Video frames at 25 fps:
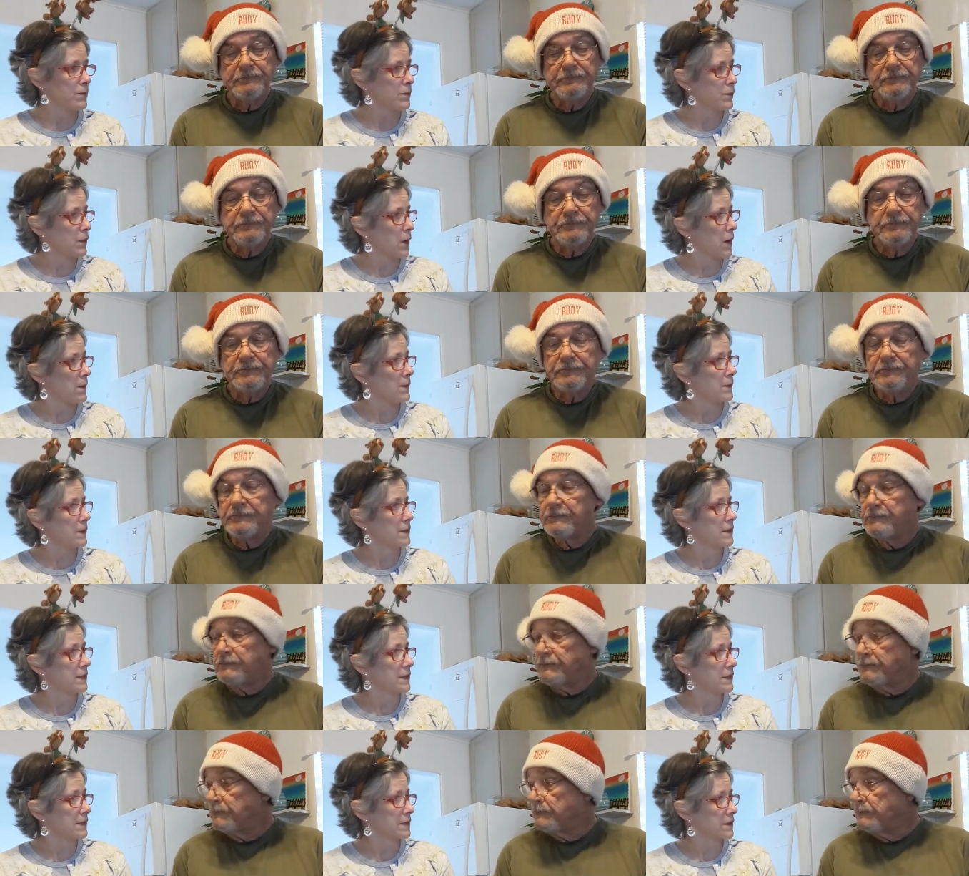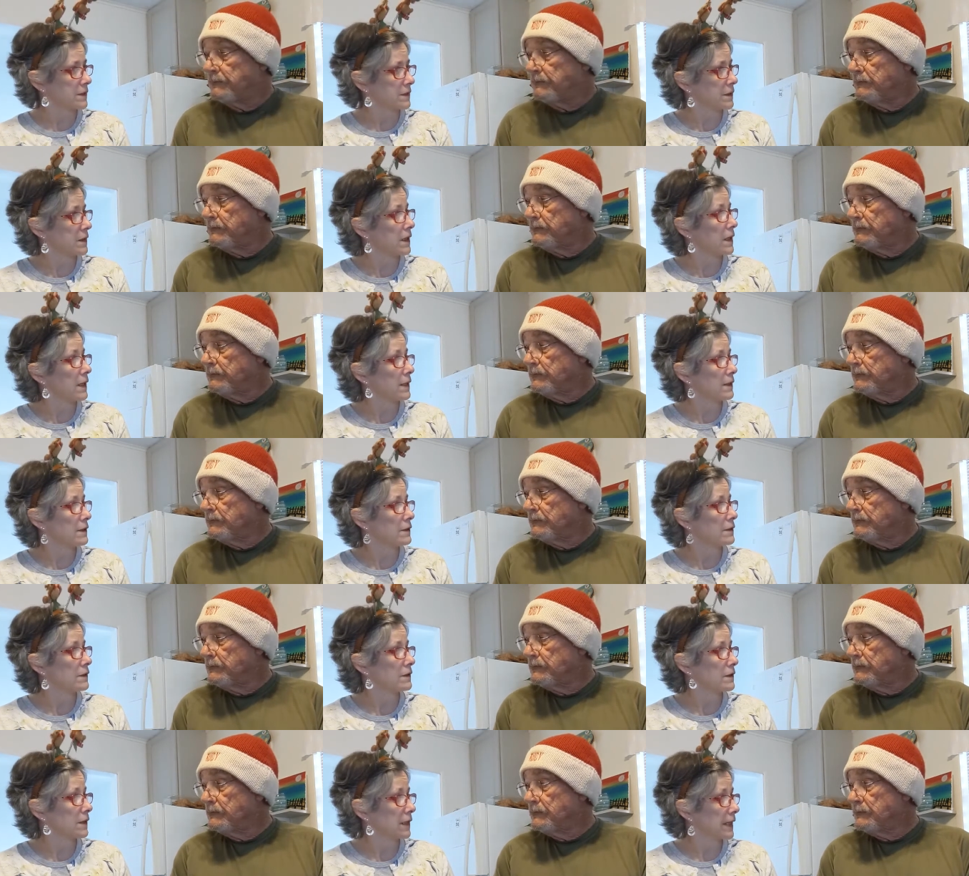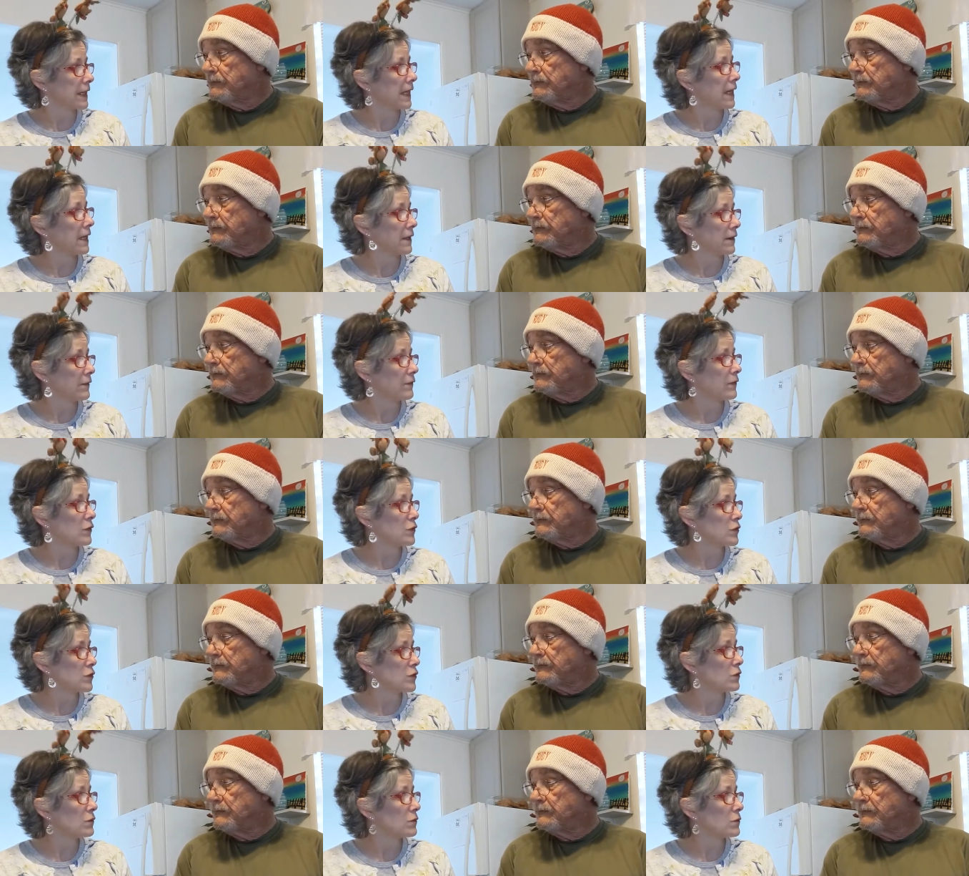Speaker 1: promised as, as the king of the
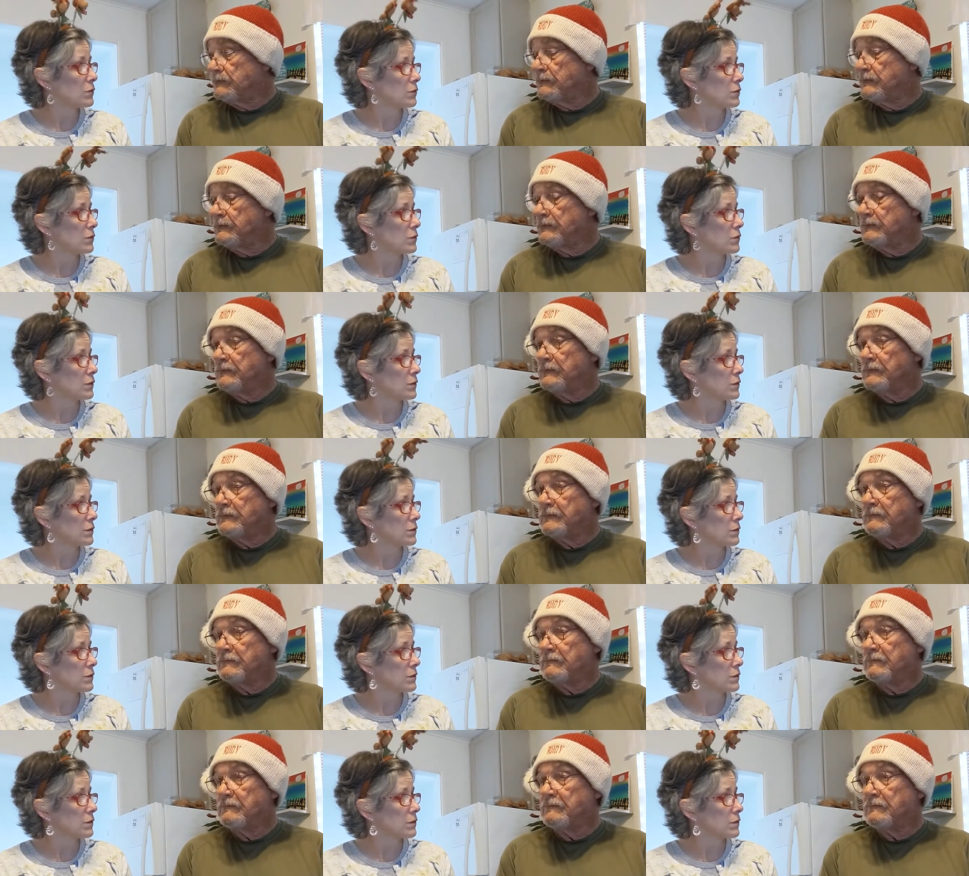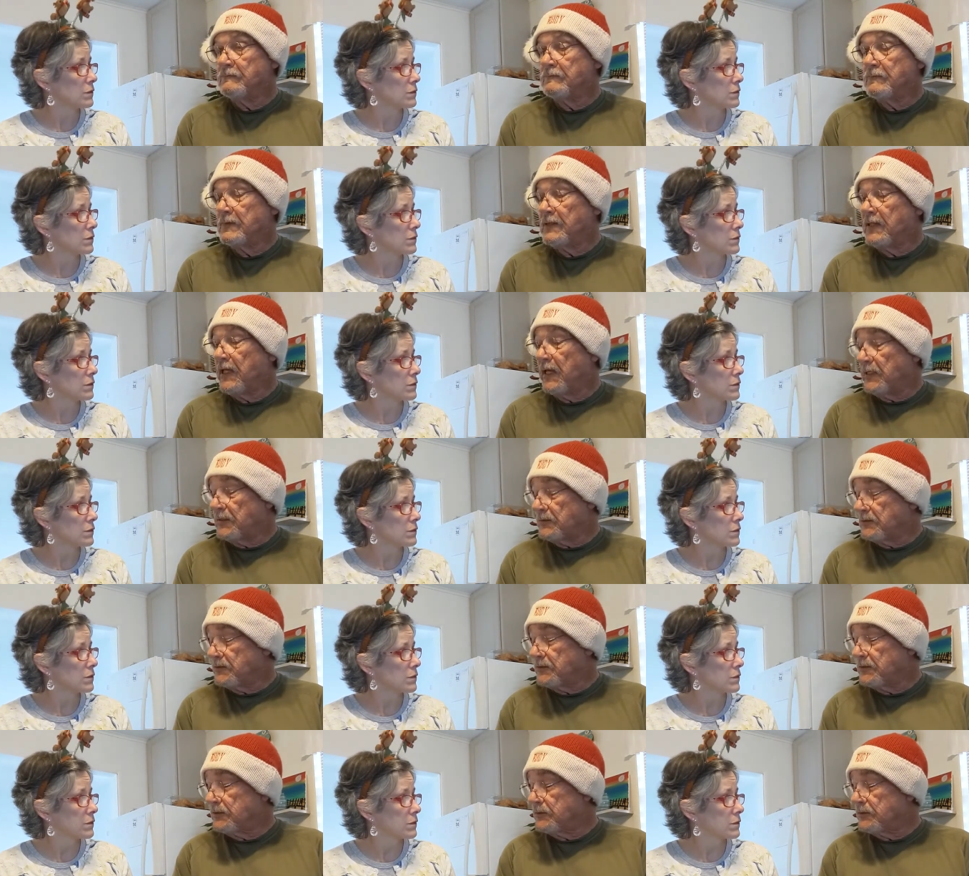Jews. Yes.